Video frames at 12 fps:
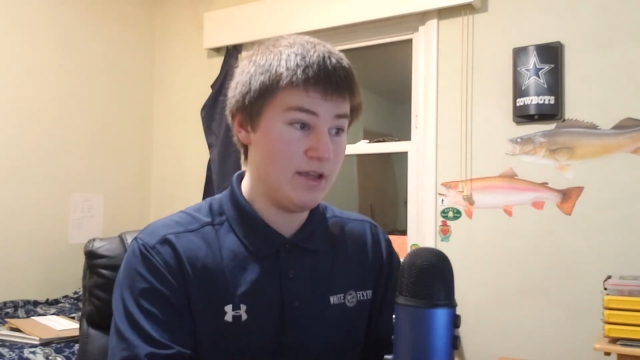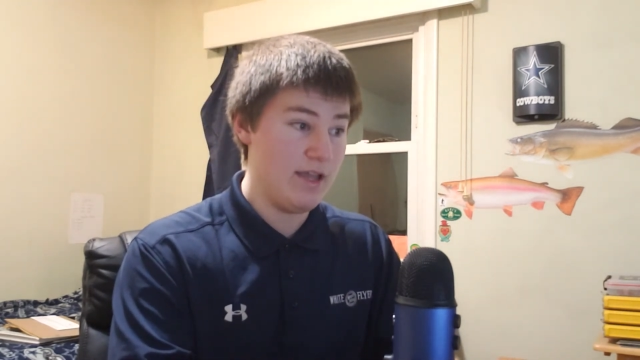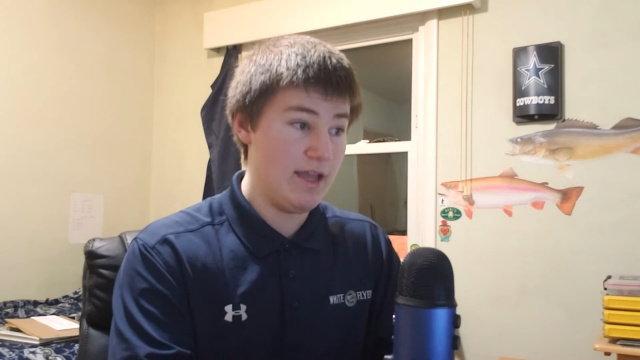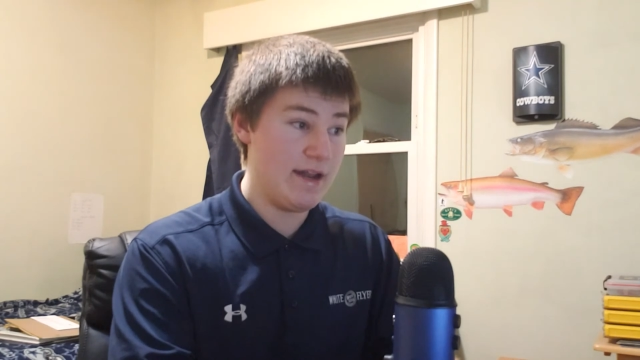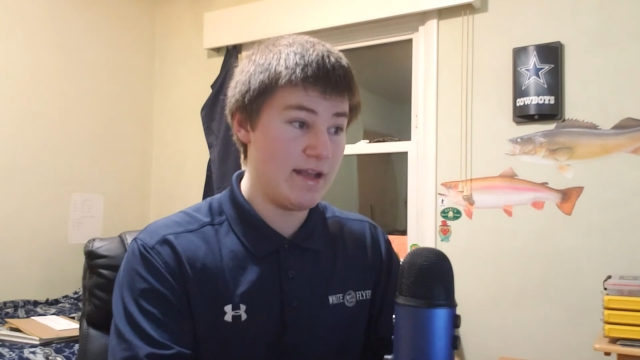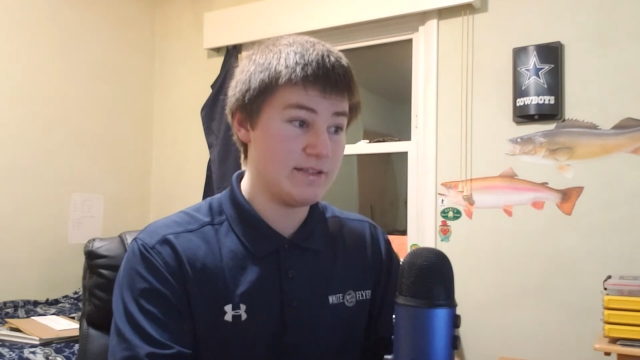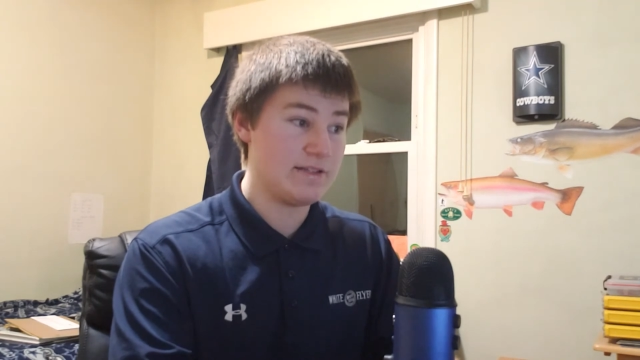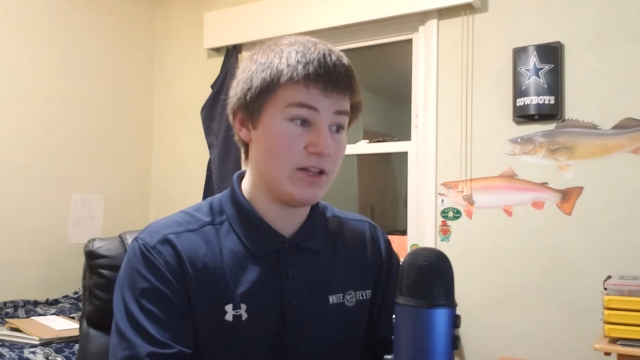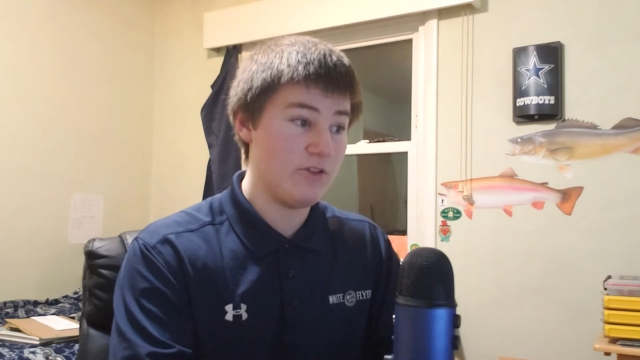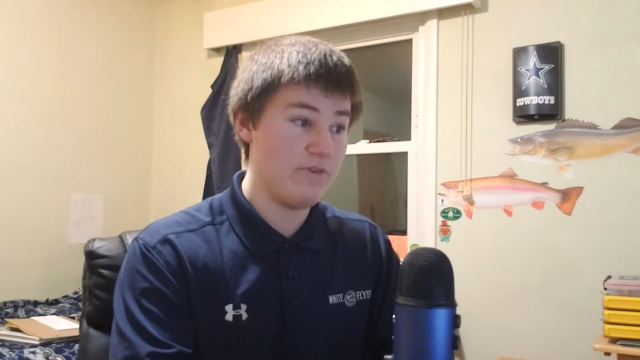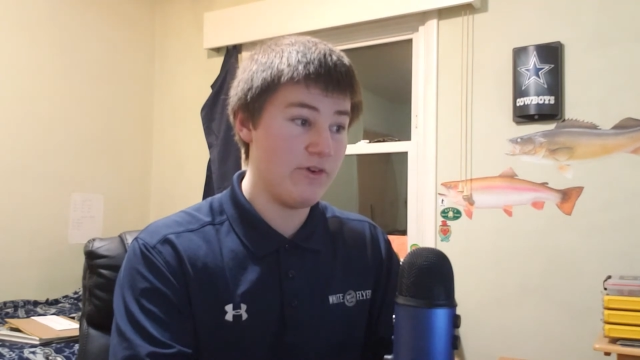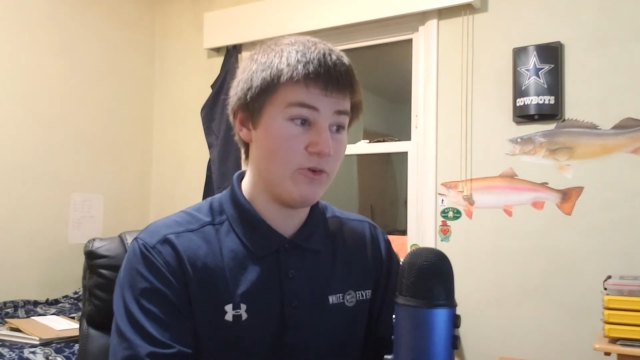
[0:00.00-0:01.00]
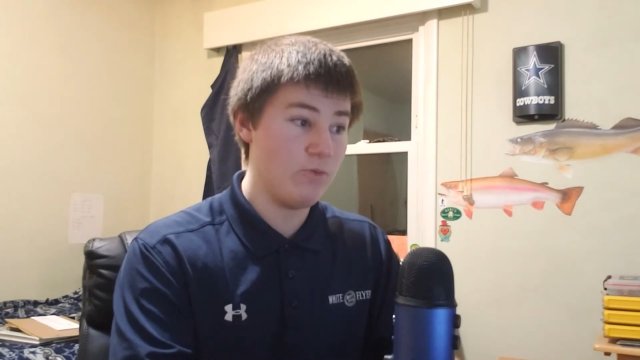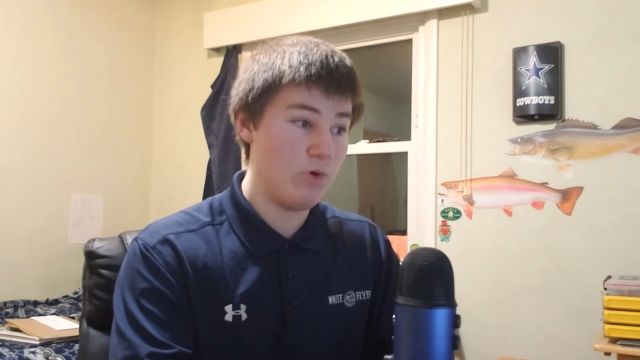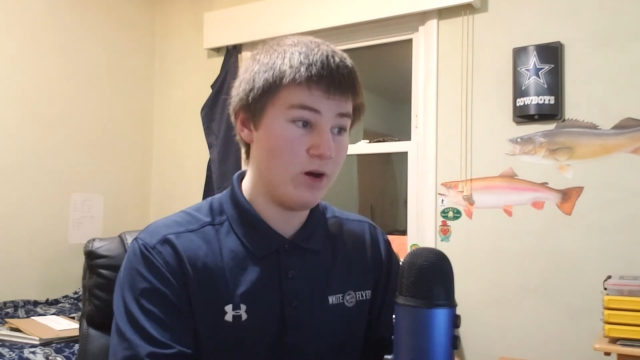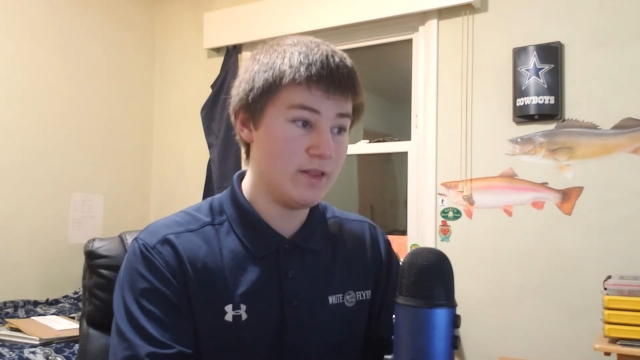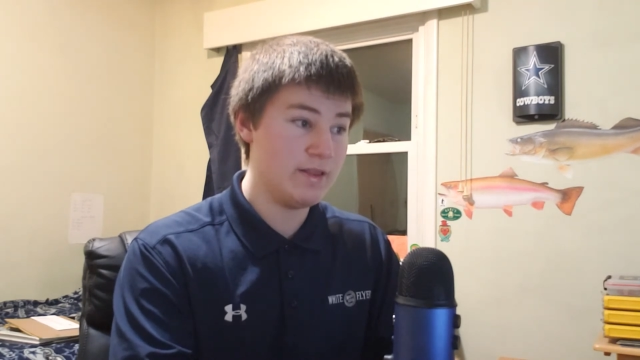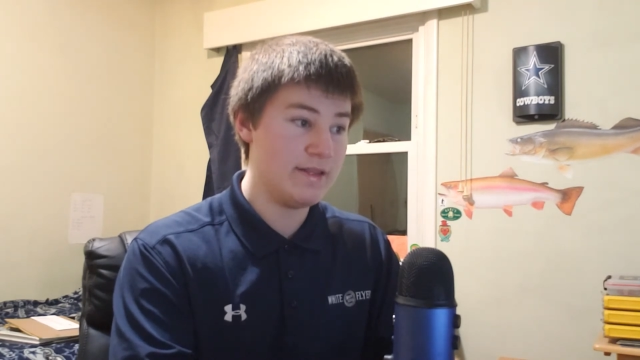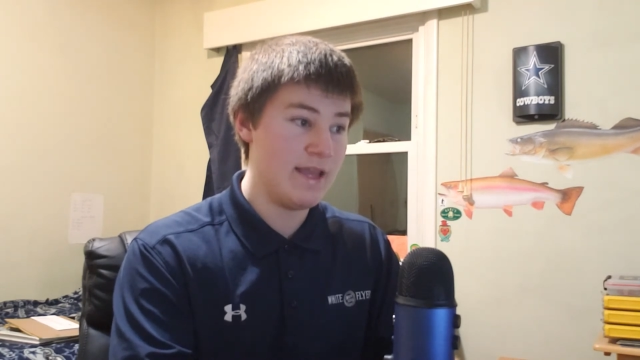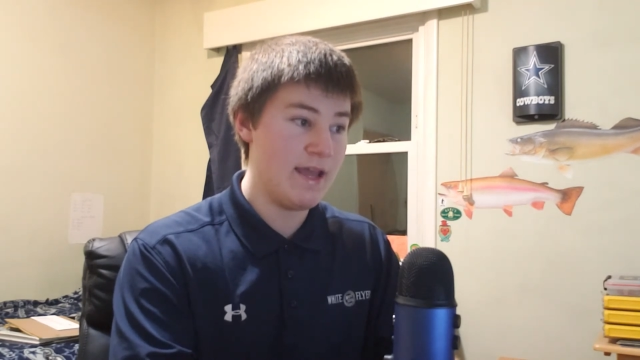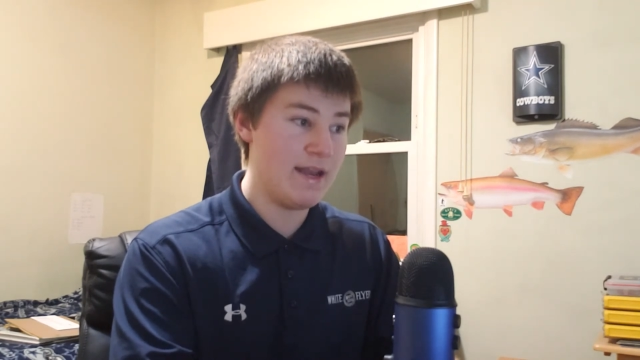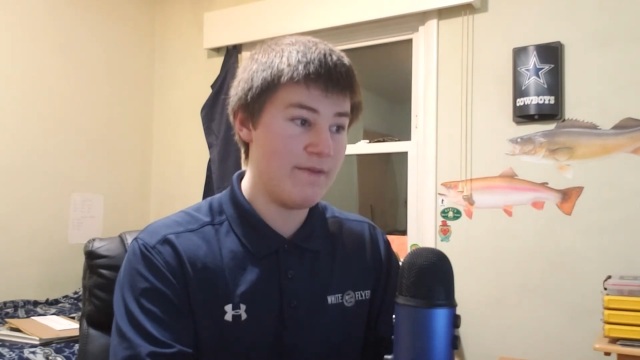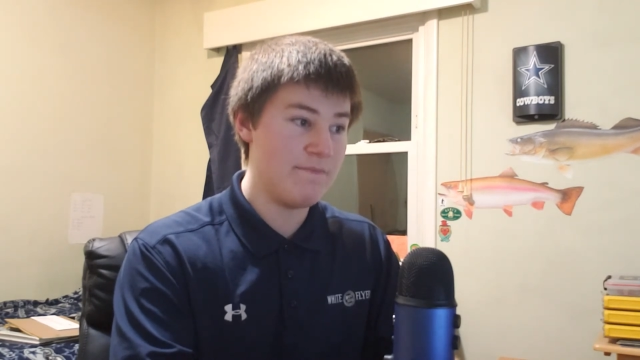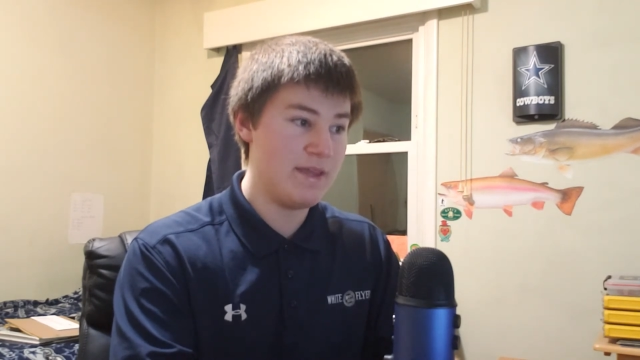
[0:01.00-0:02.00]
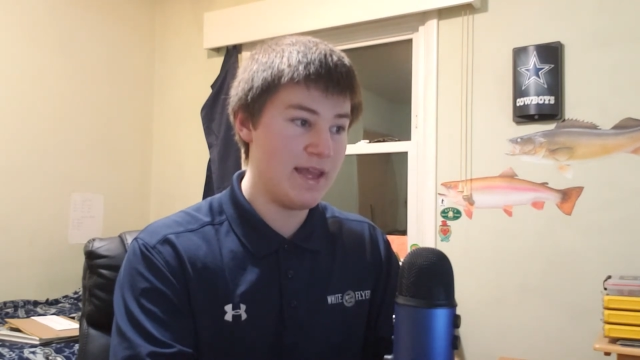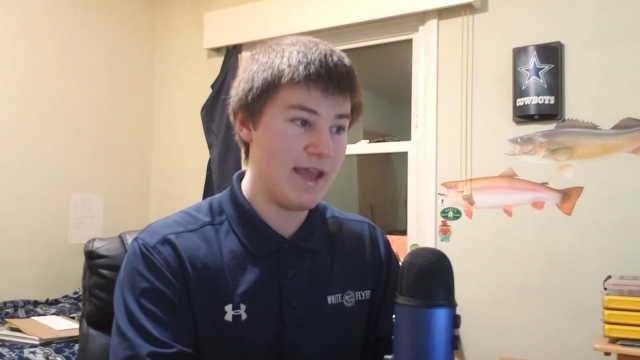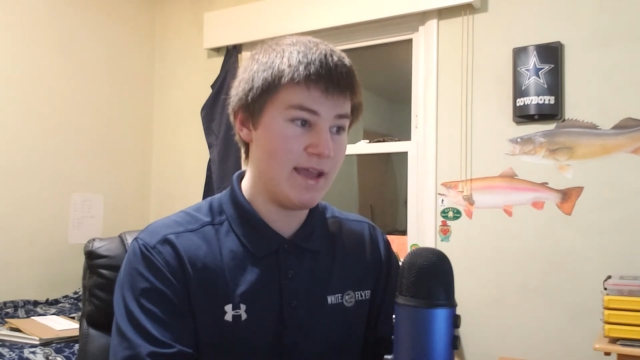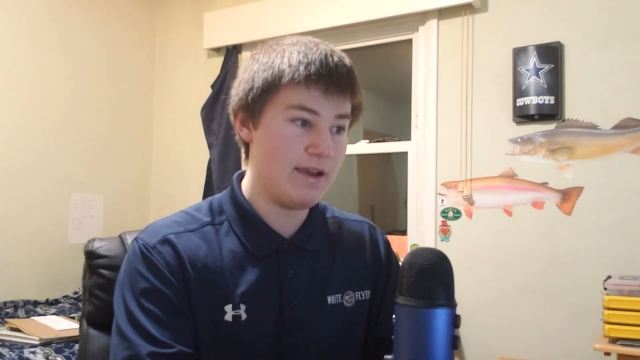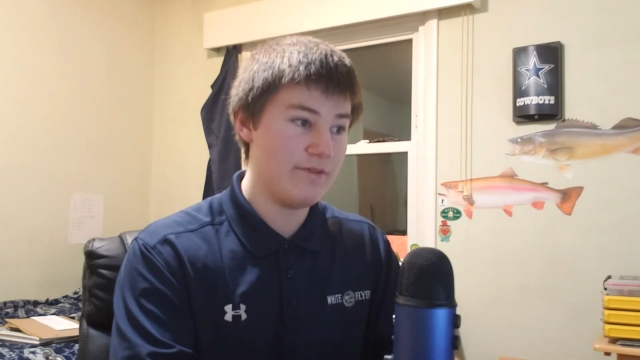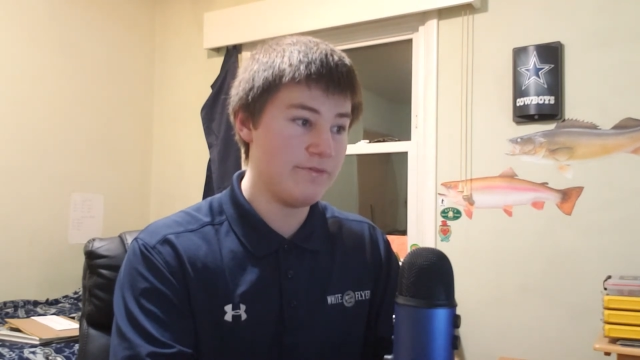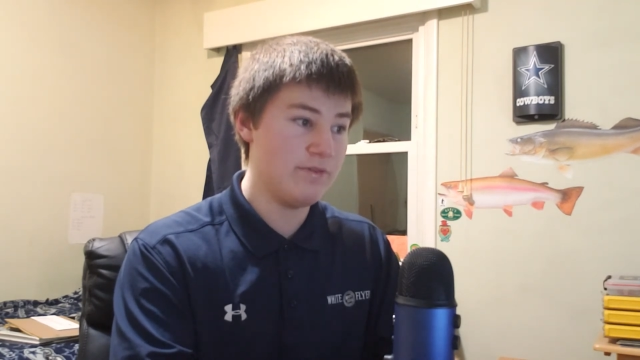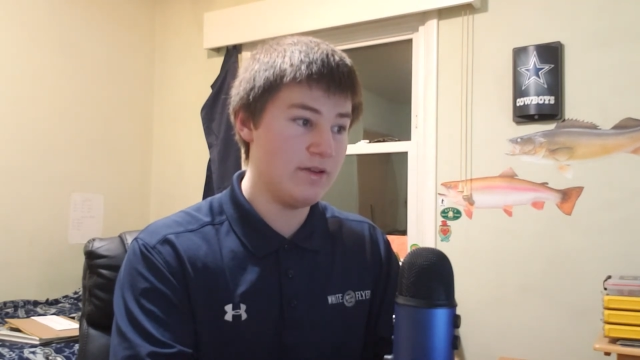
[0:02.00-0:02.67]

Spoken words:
It has telephoto 1 10 MP AF,